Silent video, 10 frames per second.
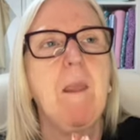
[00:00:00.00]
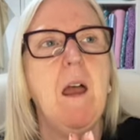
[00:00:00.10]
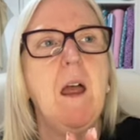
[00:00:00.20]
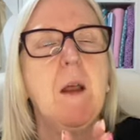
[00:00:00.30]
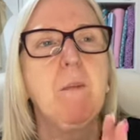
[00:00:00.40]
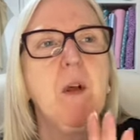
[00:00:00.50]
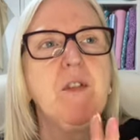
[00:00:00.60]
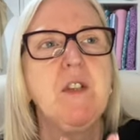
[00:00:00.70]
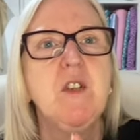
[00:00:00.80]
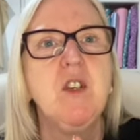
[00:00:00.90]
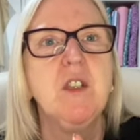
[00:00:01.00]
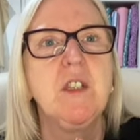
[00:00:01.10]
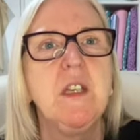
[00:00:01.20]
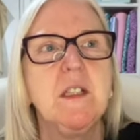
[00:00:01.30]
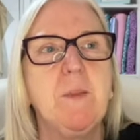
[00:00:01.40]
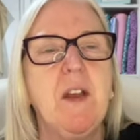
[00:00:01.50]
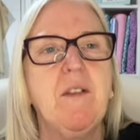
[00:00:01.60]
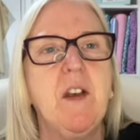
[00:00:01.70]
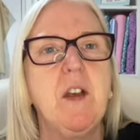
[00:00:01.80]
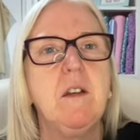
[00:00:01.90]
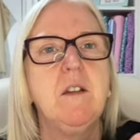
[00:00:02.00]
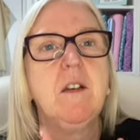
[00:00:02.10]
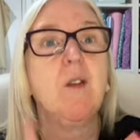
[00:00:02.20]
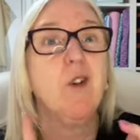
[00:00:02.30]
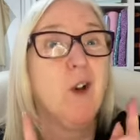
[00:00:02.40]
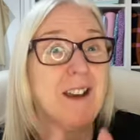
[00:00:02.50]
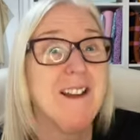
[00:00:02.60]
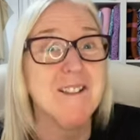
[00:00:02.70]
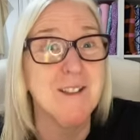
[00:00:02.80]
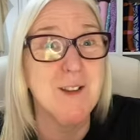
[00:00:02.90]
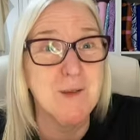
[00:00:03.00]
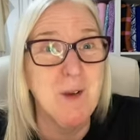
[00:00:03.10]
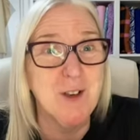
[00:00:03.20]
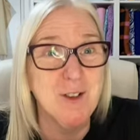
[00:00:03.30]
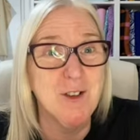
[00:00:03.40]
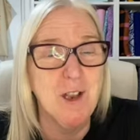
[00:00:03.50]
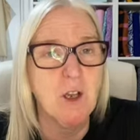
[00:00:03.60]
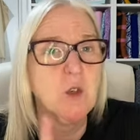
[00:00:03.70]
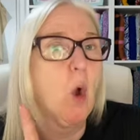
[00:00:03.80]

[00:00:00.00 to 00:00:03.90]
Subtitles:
I bought this jersey as a bit of a, now you know I can't say this word, don't you?